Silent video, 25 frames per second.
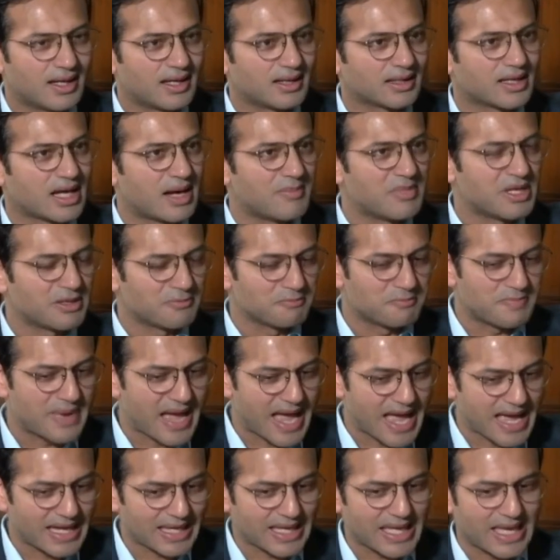coming
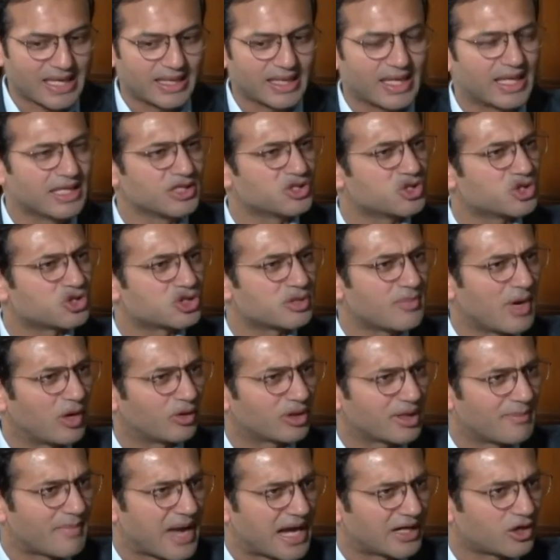back, and in just
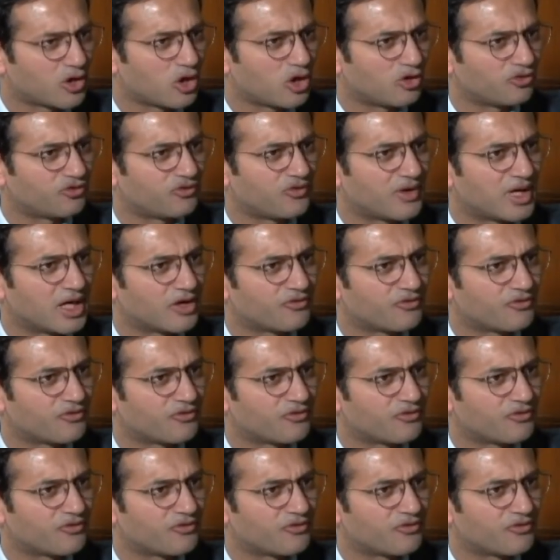about a matter of a